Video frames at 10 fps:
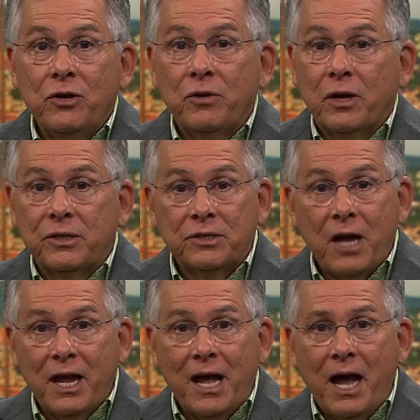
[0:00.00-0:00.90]
you because
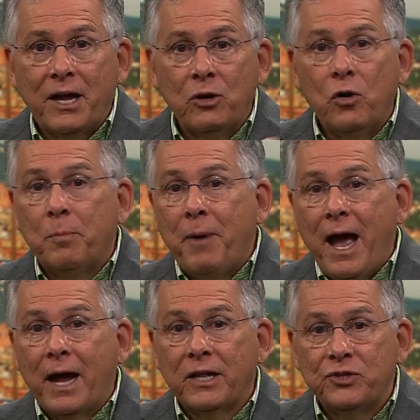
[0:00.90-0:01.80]
I, I can look
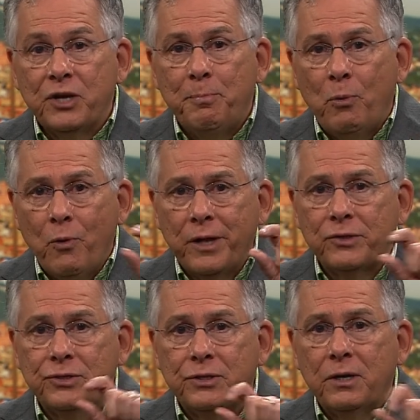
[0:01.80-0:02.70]
back and see
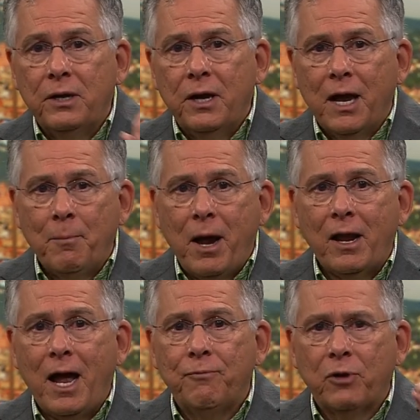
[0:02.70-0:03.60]
points in my
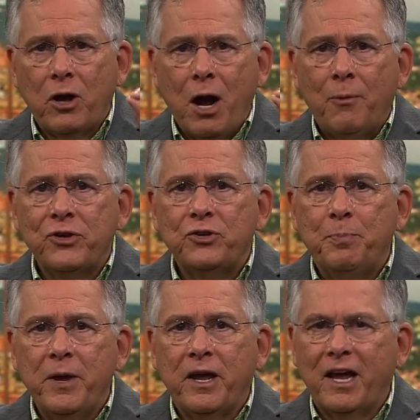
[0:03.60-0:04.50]
life where God was
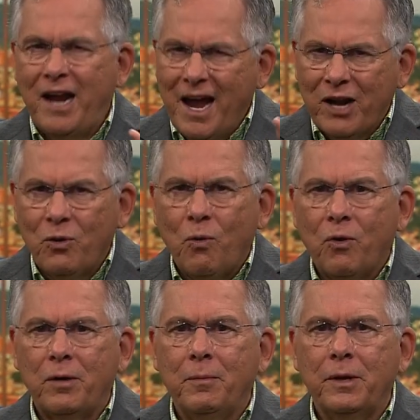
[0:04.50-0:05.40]
speaking and I
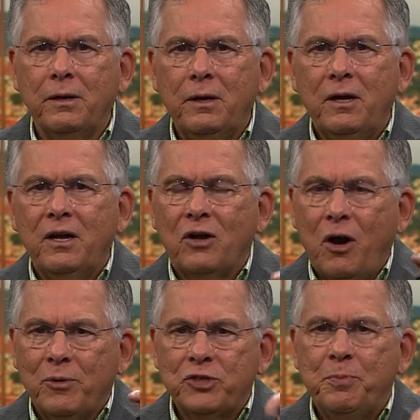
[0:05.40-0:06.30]
ignored him. And
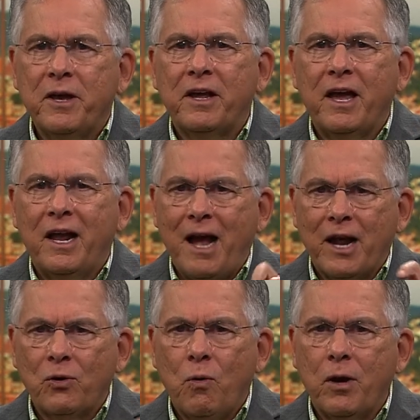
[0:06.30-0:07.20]
God would speak again, I
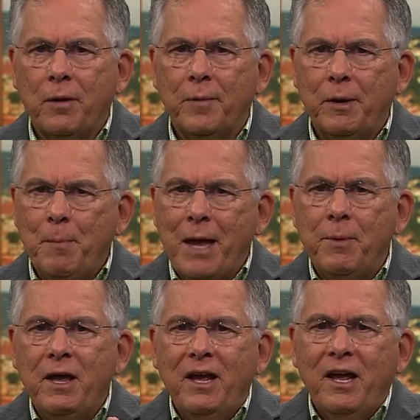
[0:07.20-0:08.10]
ignored him. And
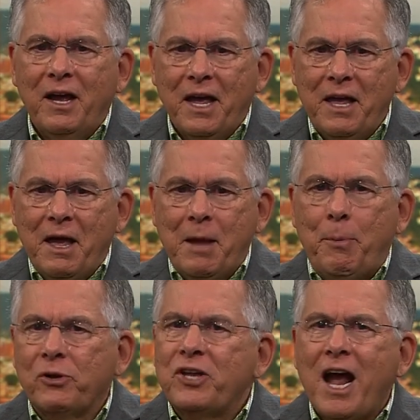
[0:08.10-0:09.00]
maybe he, he
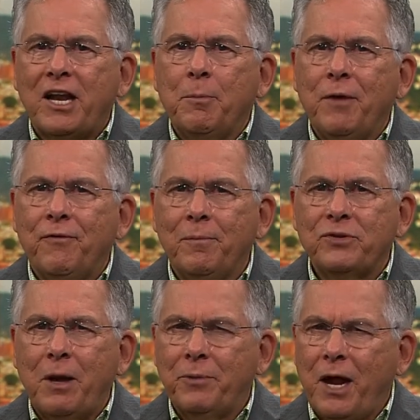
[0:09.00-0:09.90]
protected me from
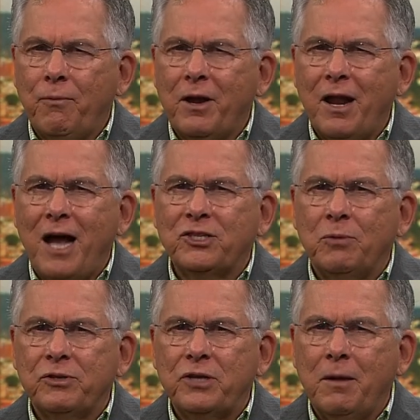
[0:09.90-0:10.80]
something. I realized
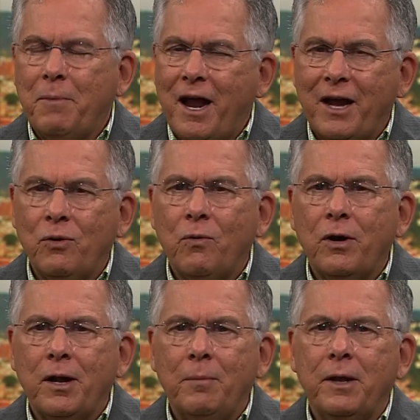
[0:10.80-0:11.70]
it was him, but I
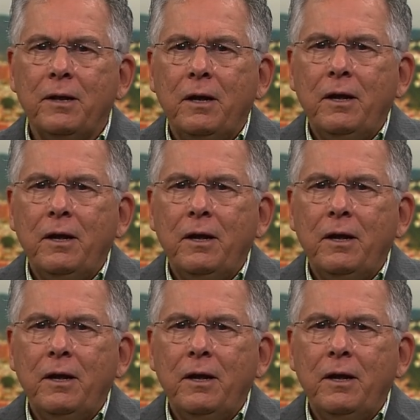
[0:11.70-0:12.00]
ignored him.